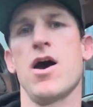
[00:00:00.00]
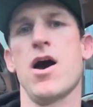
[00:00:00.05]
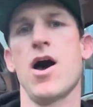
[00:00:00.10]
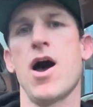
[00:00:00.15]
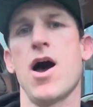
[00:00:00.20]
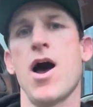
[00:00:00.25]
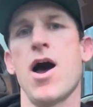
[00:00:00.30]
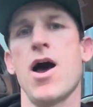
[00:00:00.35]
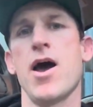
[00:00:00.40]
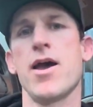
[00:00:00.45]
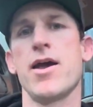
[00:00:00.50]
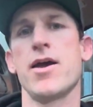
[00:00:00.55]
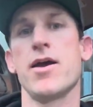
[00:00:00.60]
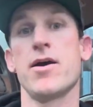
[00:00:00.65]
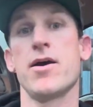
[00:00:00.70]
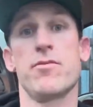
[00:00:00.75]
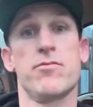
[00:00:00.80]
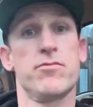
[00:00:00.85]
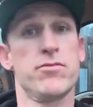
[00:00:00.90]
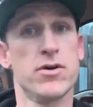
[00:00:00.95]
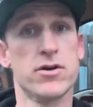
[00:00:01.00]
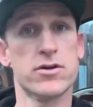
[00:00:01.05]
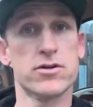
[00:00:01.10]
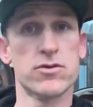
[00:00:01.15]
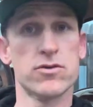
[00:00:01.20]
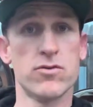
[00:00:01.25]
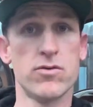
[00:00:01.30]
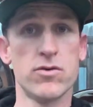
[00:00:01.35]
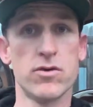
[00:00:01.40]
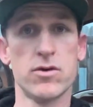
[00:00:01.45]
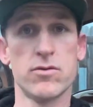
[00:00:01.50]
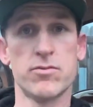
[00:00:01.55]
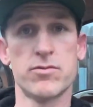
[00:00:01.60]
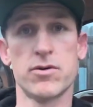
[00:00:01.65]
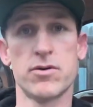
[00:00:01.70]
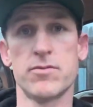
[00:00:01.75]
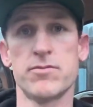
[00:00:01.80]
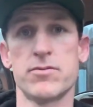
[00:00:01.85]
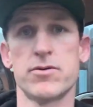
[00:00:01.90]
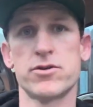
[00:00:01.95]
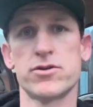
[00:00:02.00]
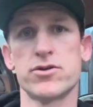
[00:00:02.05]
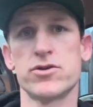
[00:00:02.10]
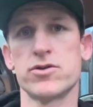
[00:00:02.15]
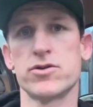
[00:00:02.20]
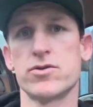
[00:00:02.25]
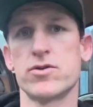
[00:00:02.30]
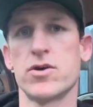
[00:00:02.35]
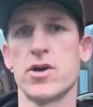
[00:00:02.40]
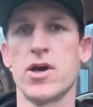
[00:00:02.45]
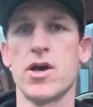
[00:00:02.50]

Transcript: high pressure oil pump issue.